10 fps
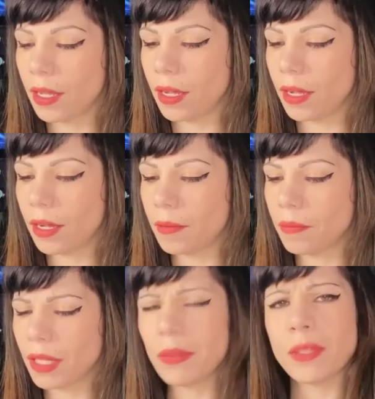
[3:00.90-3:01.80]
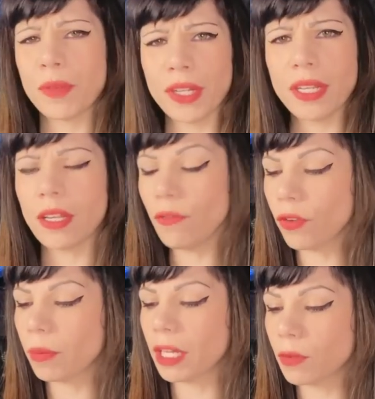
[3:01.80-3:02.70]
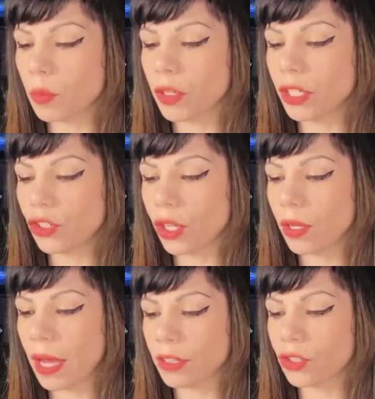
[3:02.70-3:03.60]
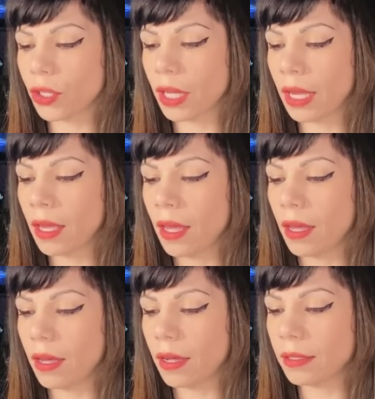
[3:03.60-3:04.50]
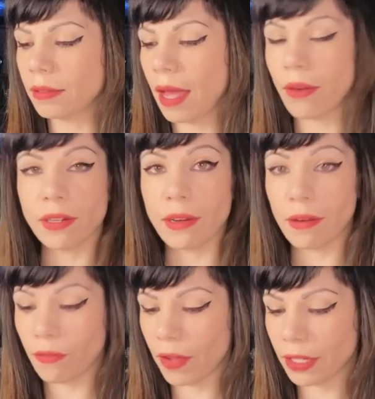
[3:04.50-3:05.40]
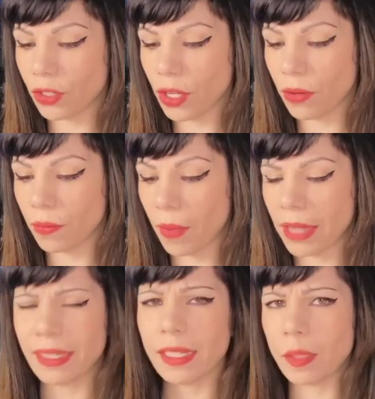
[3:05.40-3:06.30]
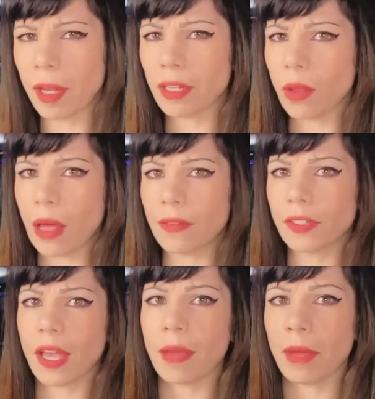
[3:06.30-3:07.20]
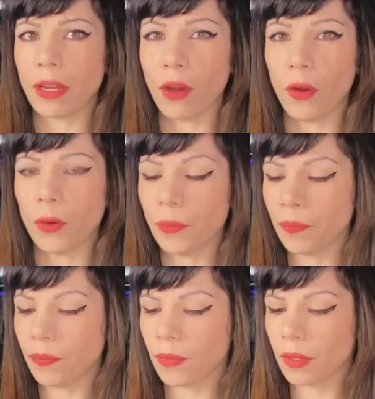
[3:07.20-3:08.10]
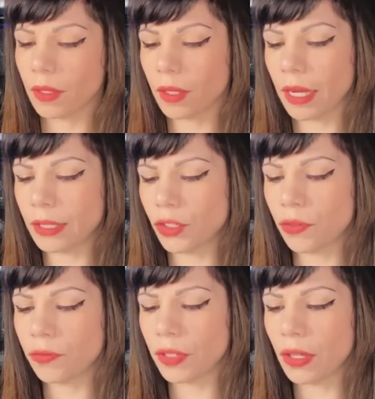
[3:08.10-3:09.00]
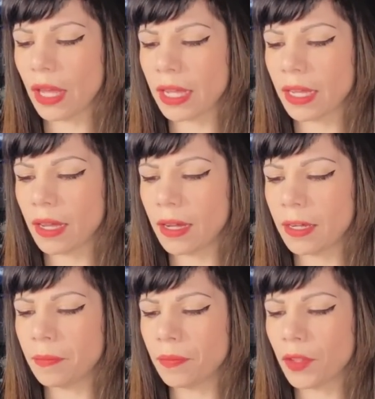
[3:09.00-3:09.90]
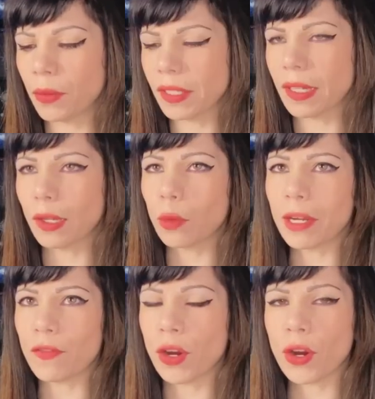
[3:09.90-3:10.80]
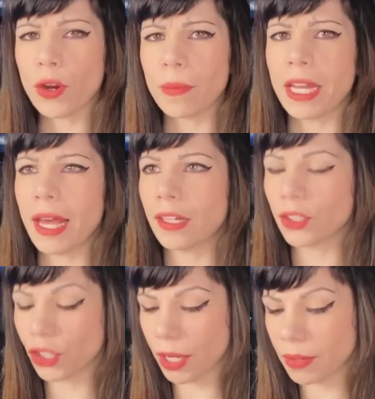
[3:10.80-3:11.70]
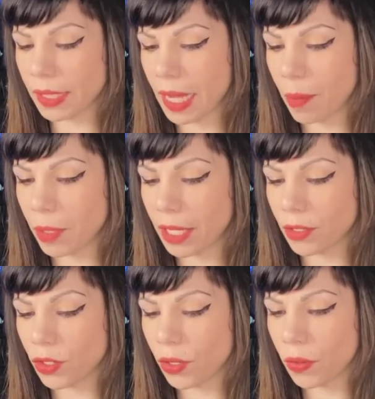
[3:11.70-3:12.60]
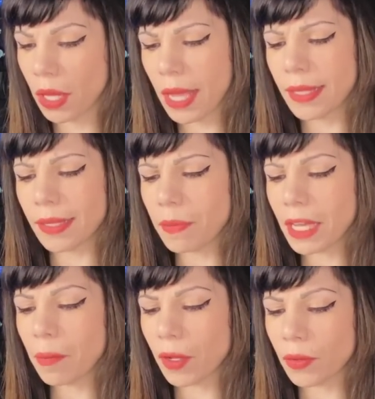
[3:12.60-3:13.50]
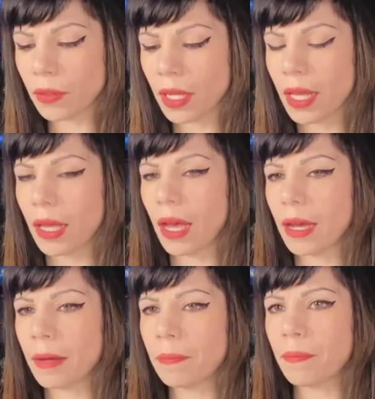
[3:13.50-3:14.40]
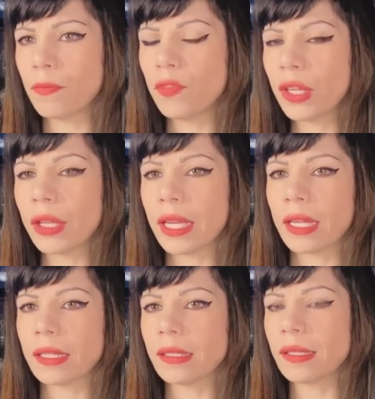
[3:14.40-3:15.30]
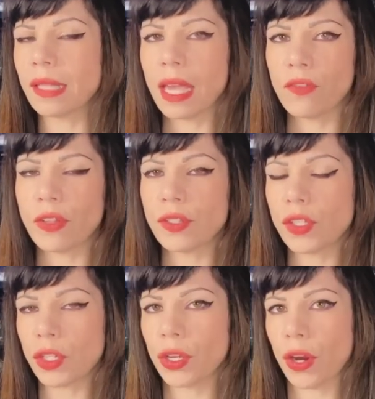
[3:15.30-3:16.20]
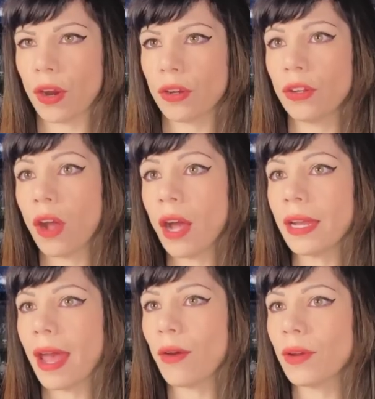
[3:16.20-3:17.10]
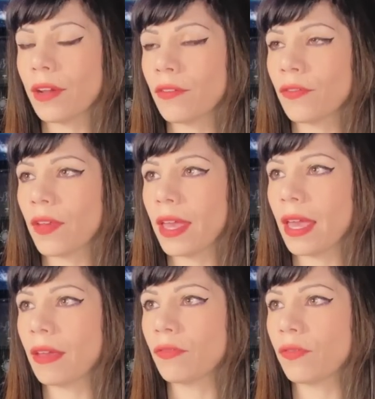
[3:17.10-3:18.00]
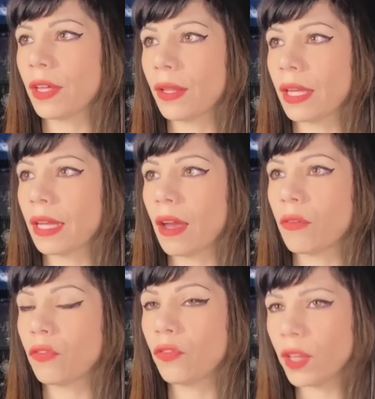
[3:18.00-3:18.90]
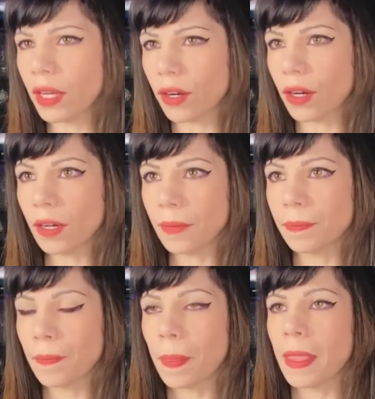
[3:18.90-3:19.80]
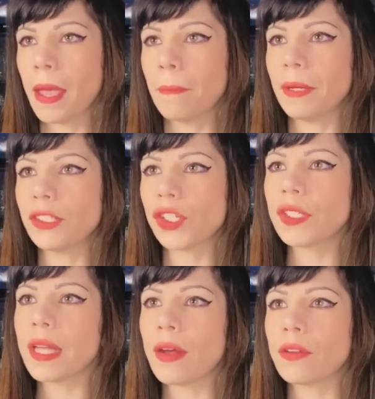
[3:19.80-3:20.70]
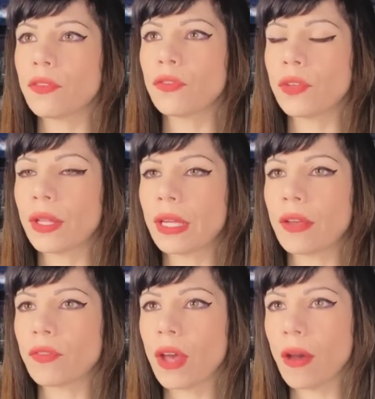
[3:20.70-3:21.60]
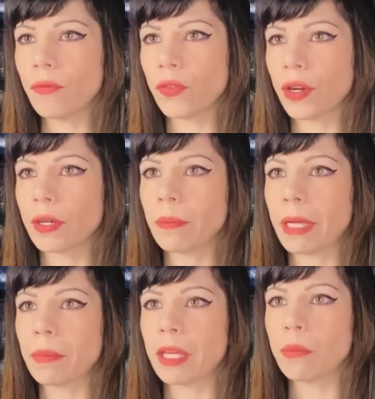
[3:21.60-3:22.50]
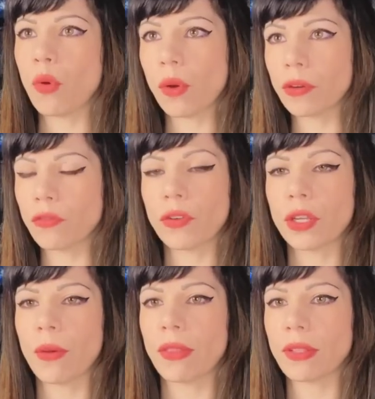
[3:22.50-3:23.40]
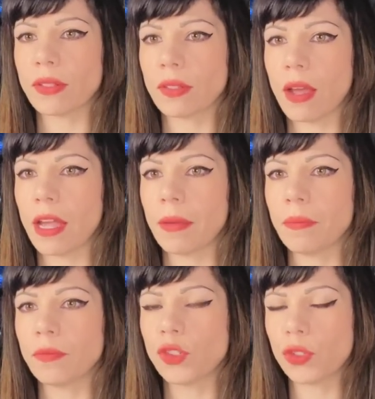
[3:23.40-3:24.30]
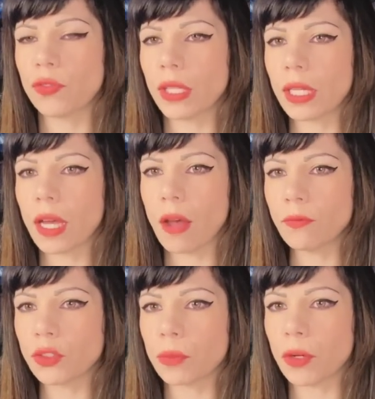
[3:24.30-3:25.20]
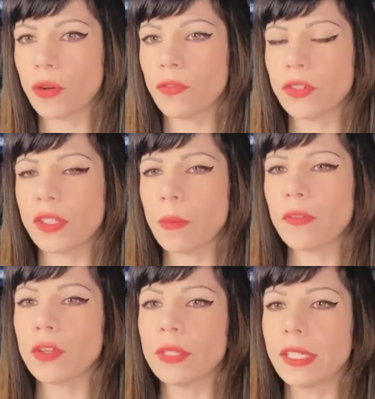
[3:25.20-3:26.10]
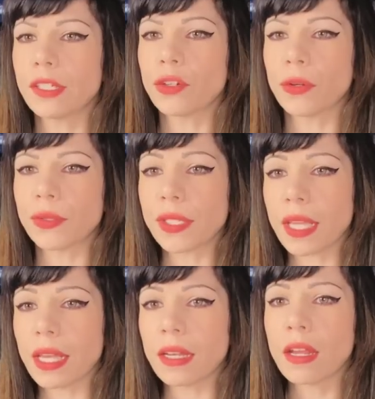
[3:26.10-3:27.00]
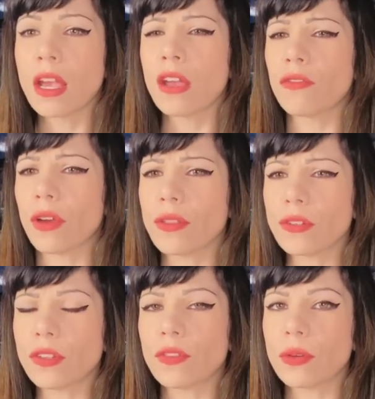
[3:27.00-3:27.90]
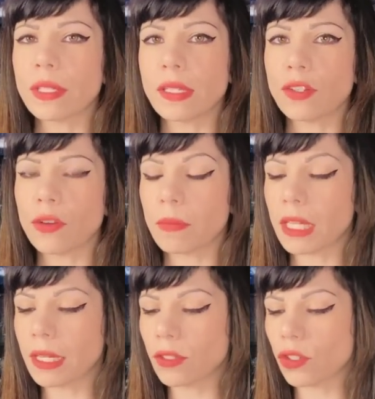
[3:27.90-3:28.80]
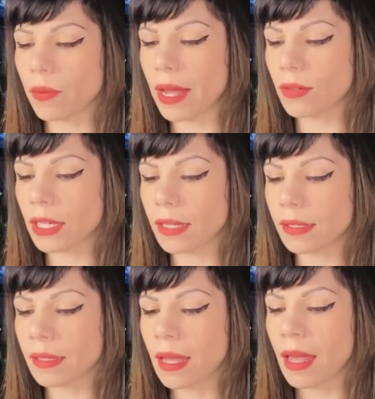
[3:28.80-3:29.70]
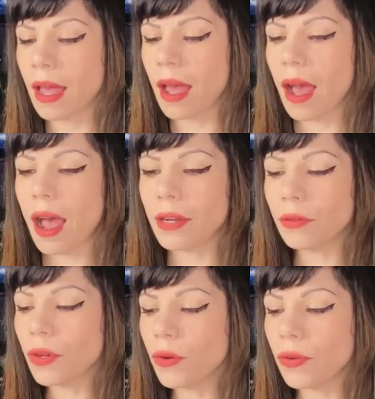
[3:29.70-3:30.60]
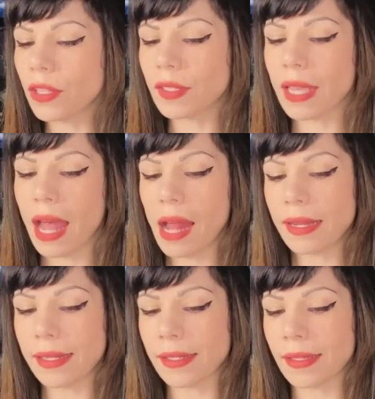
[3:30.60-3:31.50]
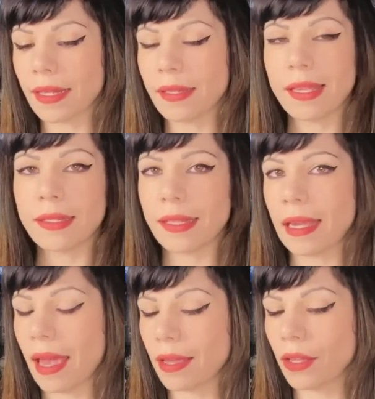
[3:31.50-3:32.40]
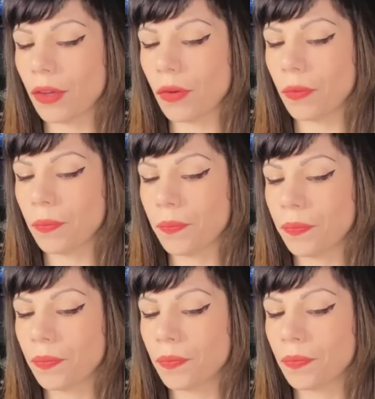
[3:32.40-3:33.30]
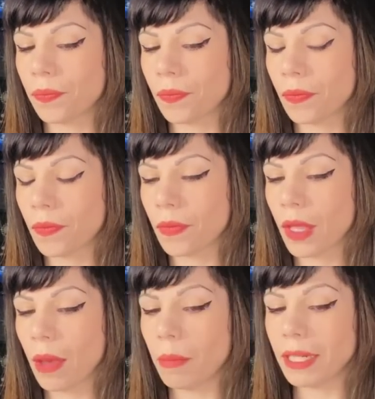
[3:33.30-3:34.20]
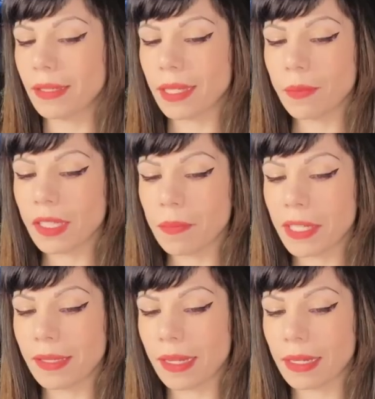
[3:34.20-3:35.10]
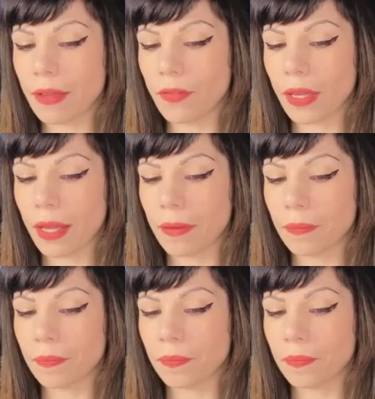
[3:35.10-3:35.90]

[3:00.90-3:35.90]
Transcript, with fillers: Um, it was pretty good for me. It was pretty chill, actually. Uh, how did it affect you? I did spend a lot of time at home. I do feel like um, there was a little bit of a hermit energy I was tapping into. Something about uh, feeling safe and secure, not out of a feeling of fear, but just out of a feeling of comfort might be important for you at this time. Just feeling comfortable. For some of you, it's in your own skin. For others of you, it's in your immediate surroundings. I don't know who this cat is that's hissing at you, but it seems to be significant.